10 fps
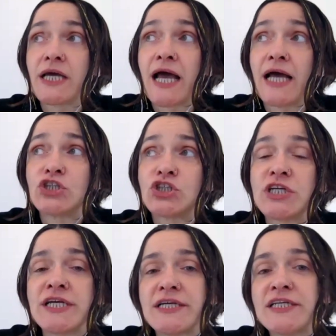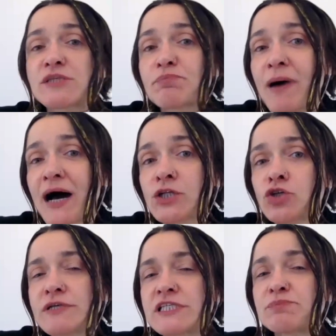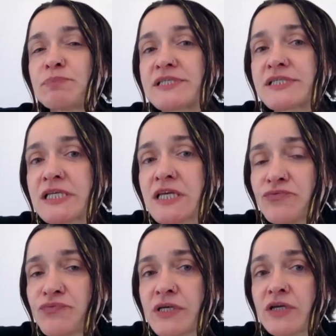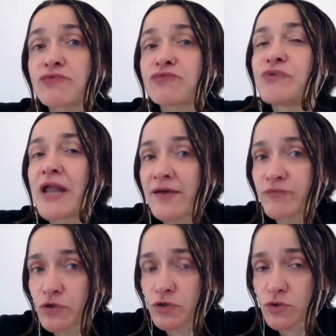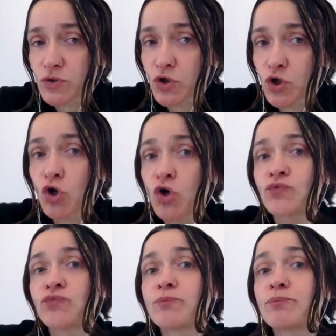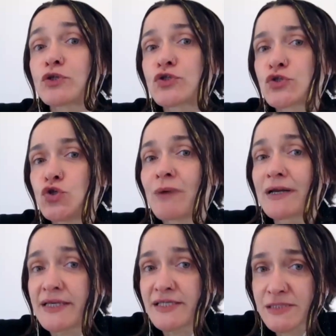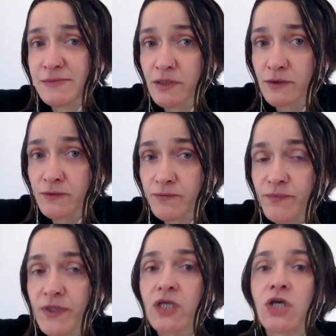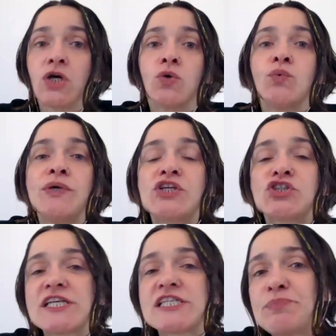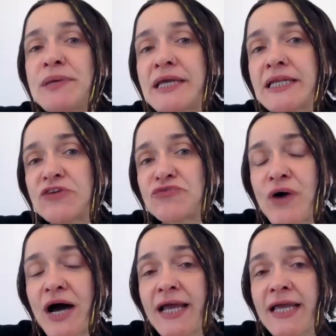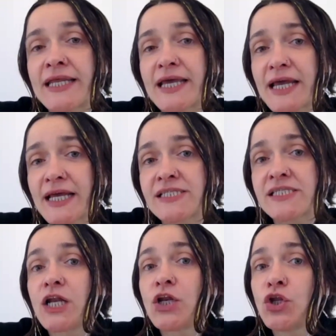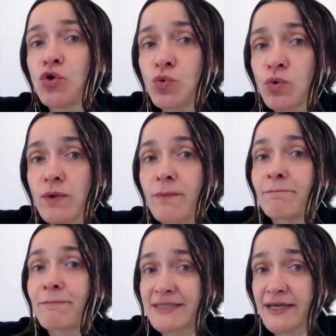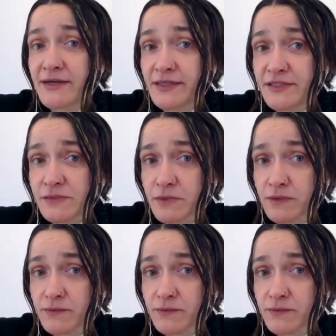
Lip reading: She is part of a specific flavor of posthumanism, which has been defined as new materialism.